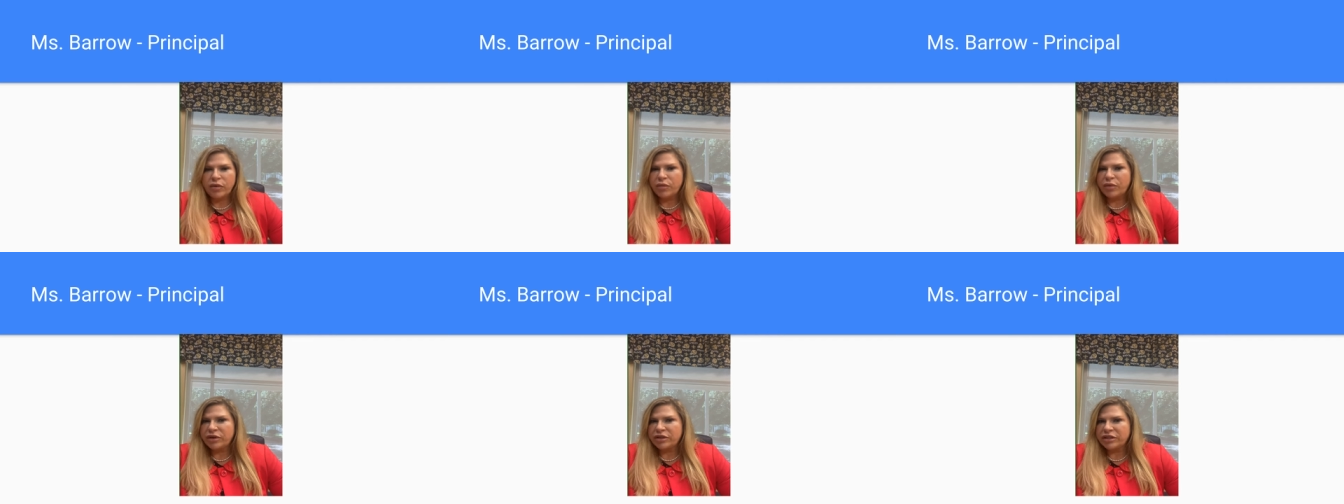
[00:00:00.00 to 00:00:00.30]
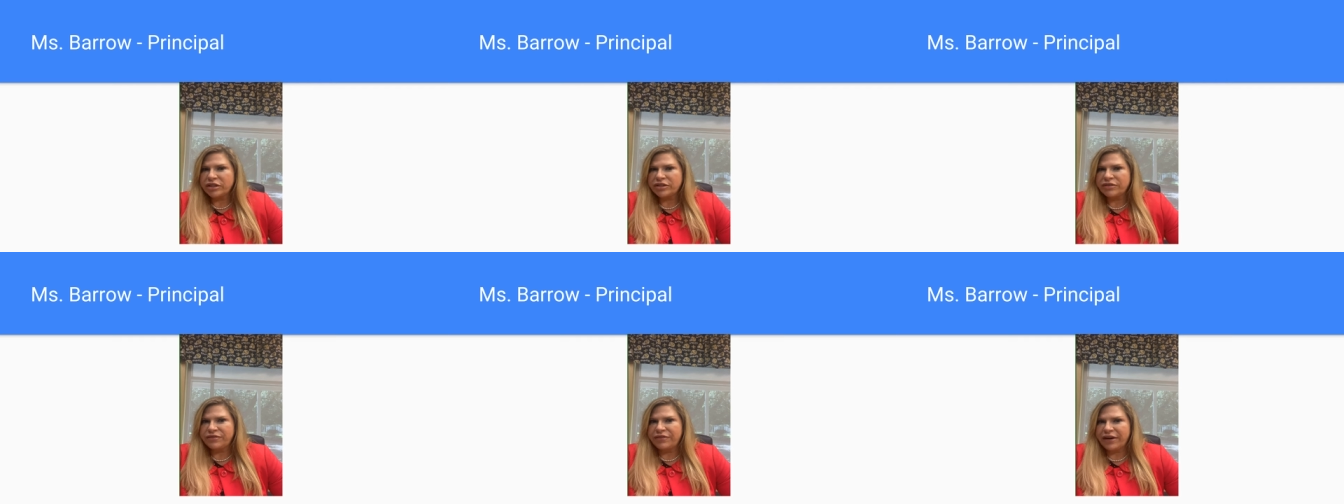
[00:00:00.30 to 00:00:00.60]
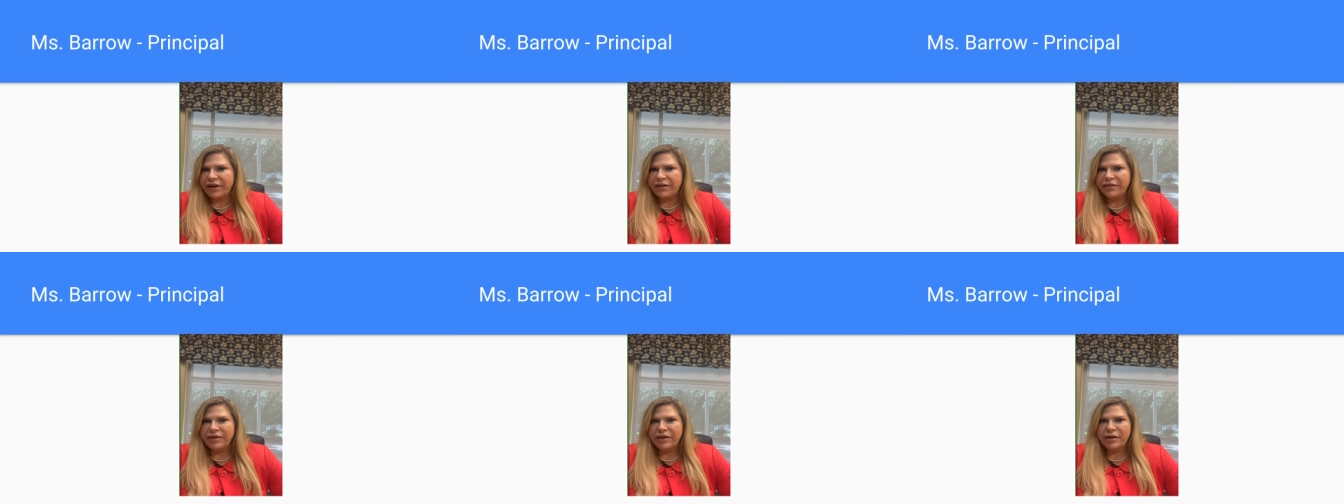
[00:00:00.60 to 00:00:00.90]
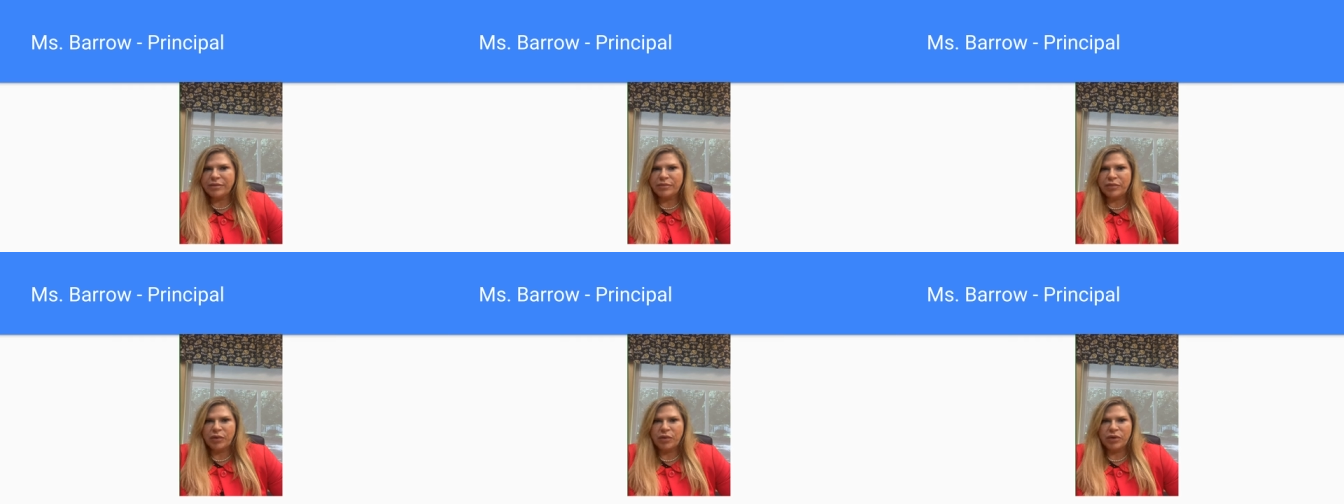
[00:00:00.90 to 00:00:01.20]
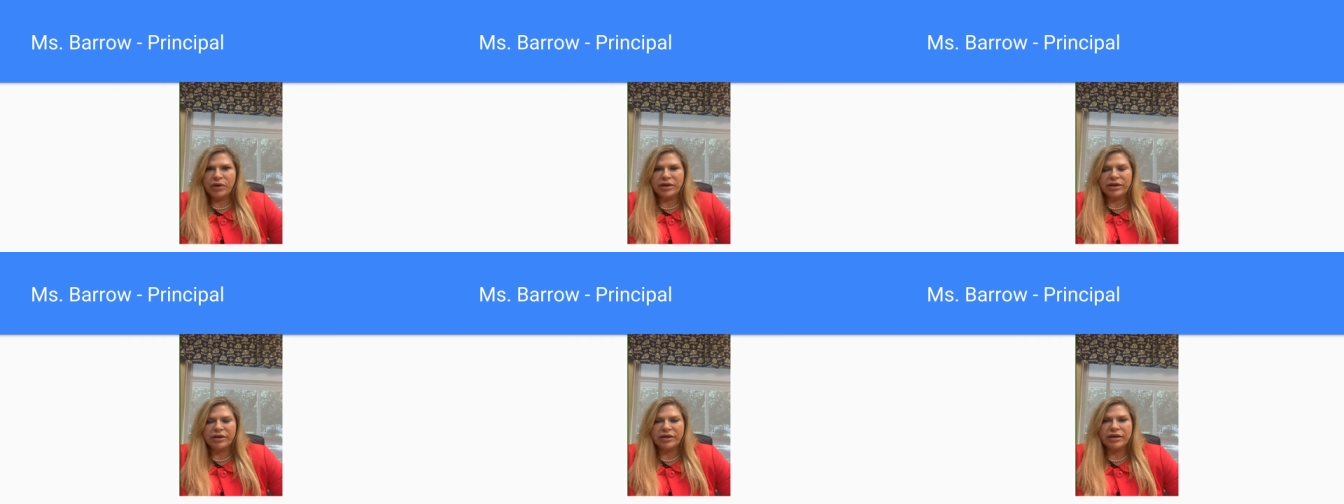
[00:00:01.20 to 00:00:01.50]
which is very
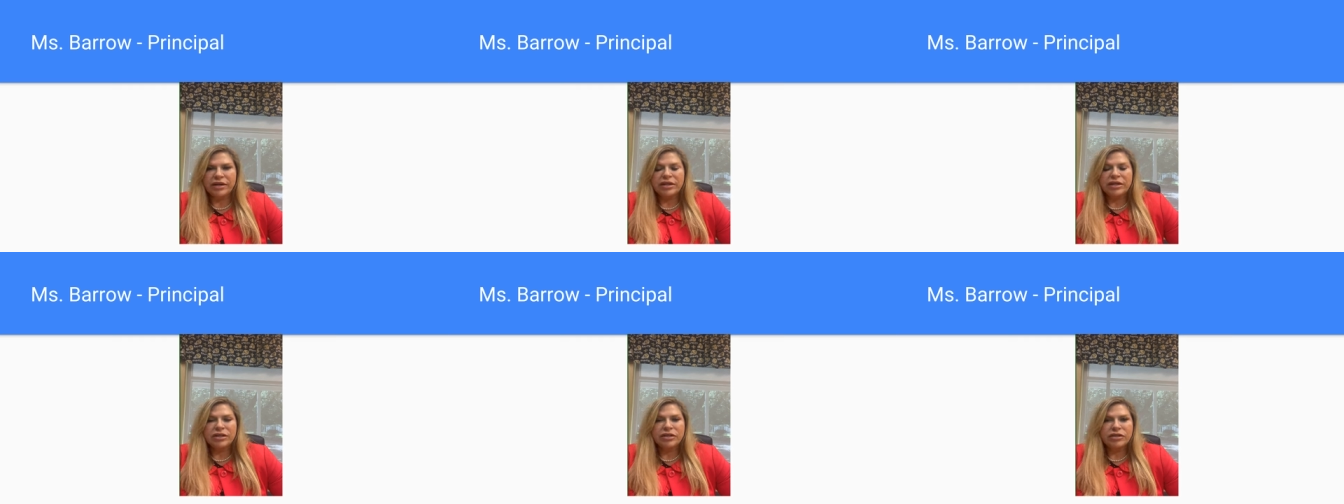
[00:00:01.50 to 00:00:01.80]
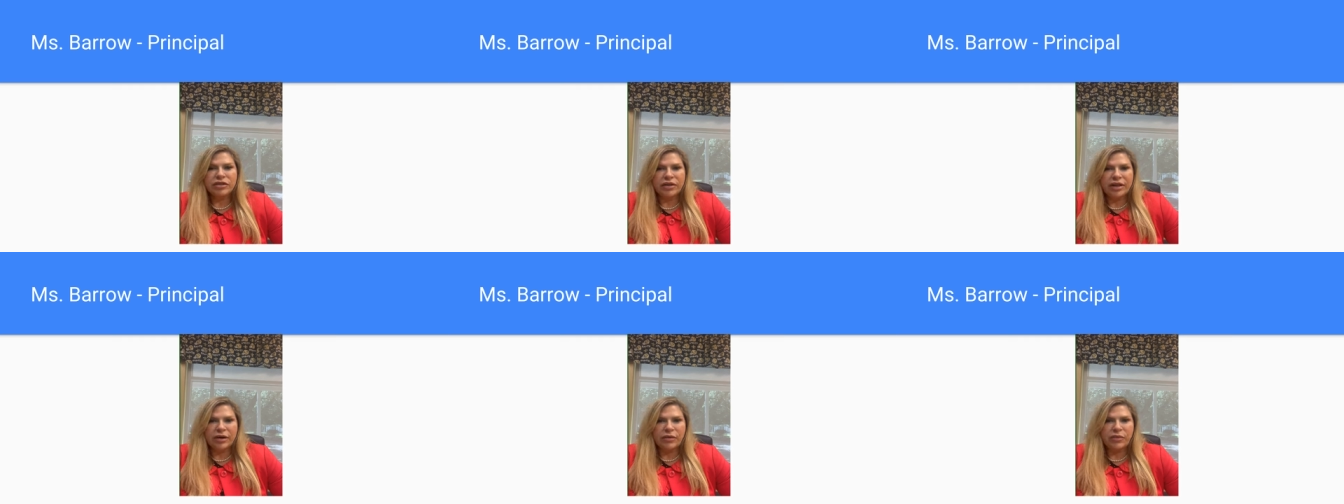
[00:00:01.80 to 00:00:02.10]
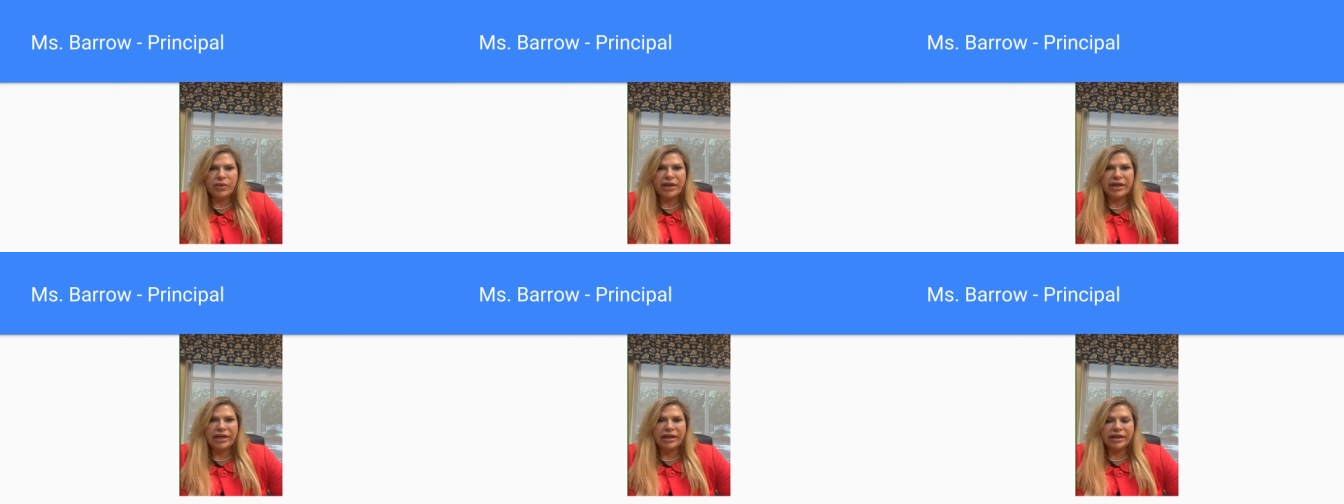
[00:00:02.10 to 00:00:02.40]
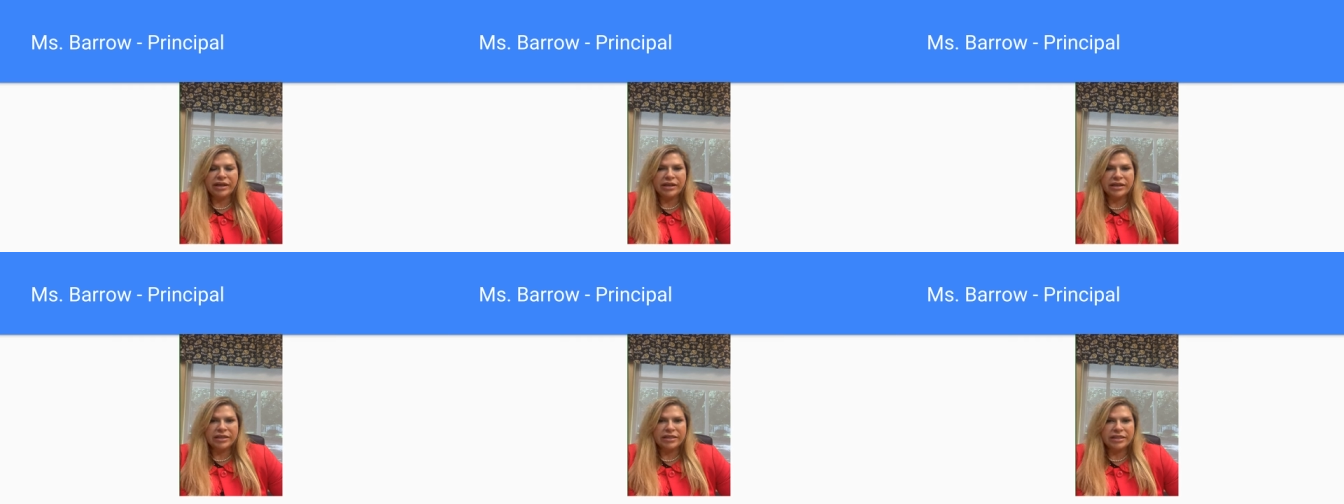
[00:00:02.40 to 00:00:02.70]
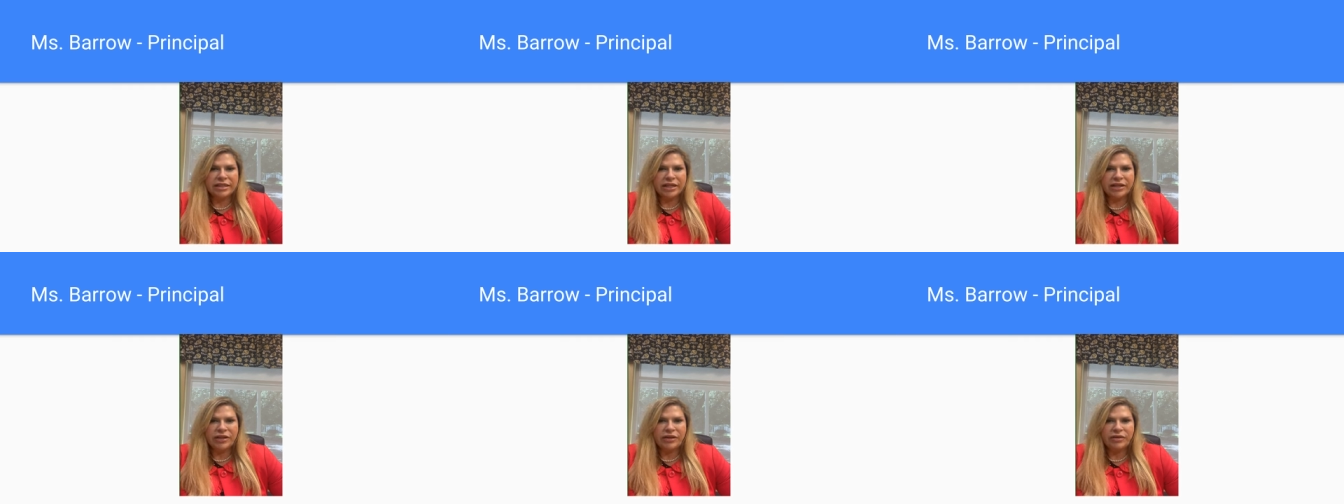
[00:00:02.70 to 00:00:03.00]
important so that we can
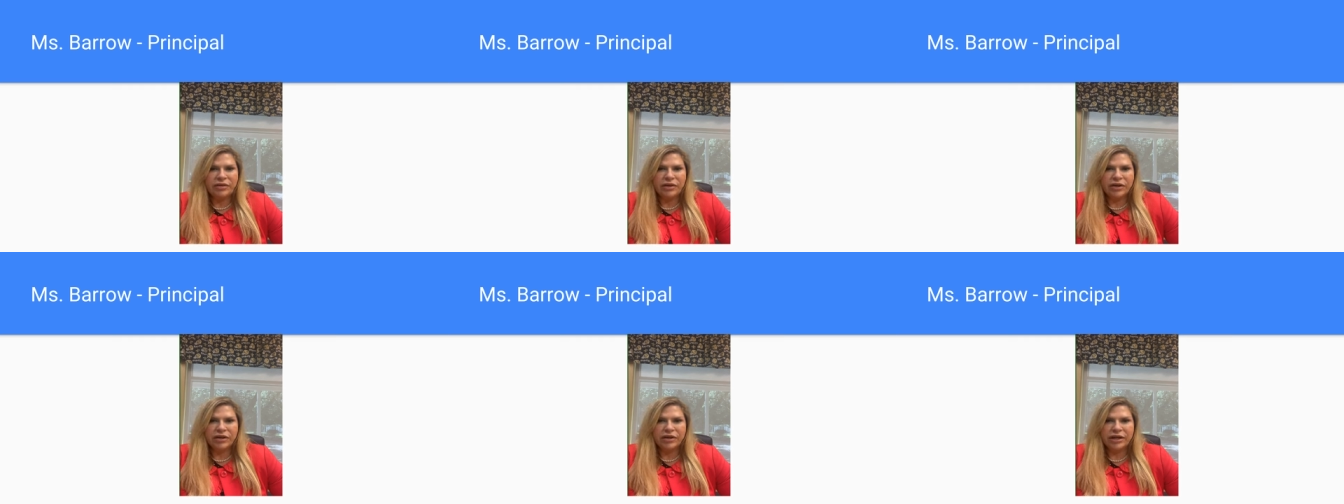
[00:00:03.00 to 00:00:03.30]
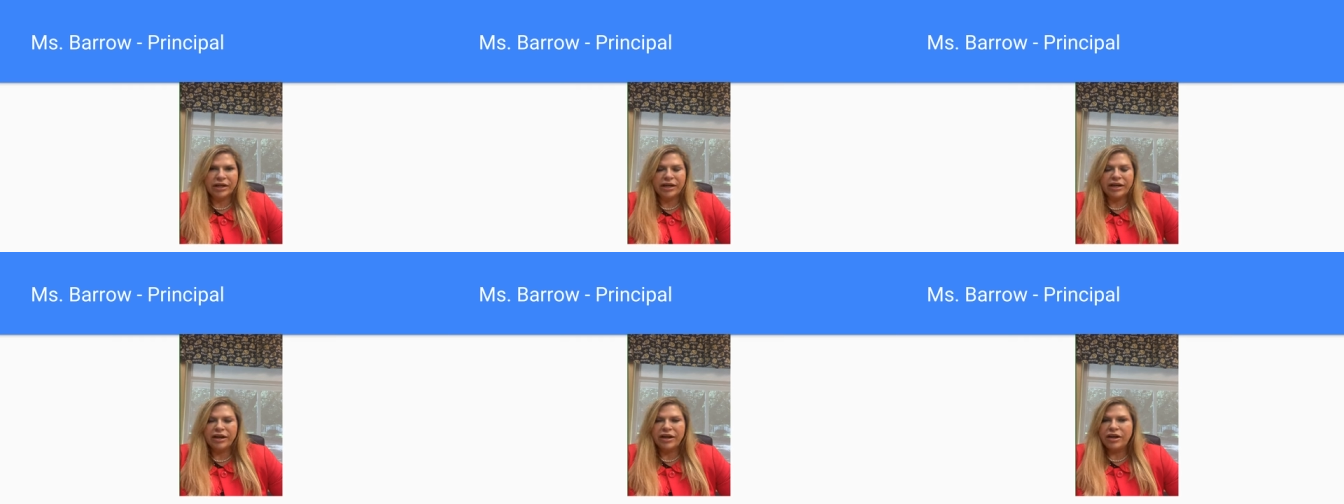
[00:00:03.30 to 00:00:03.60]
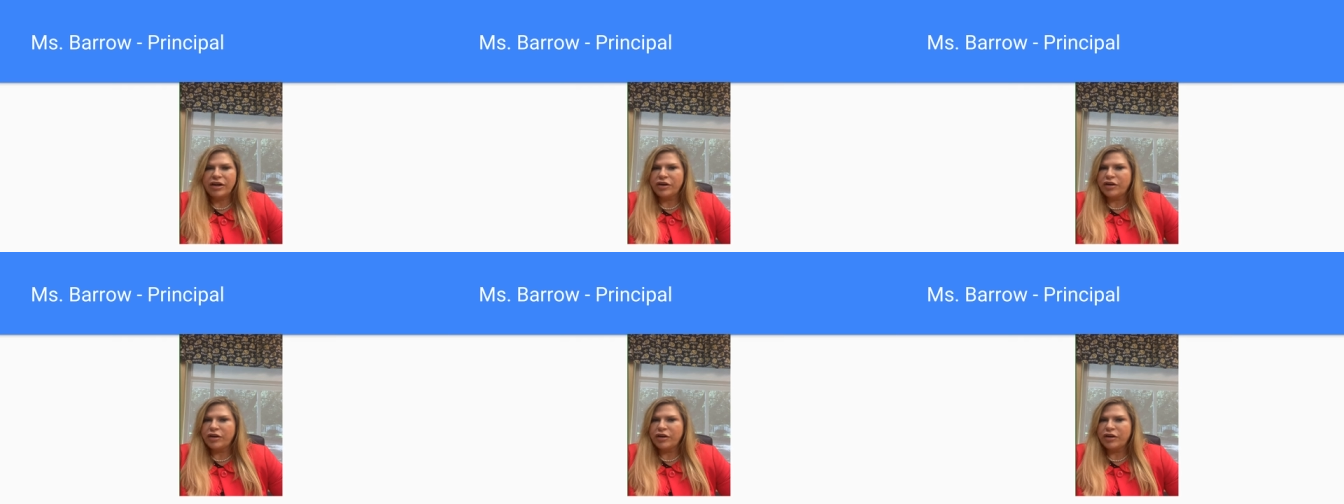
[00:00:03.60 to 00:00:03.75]
continue learning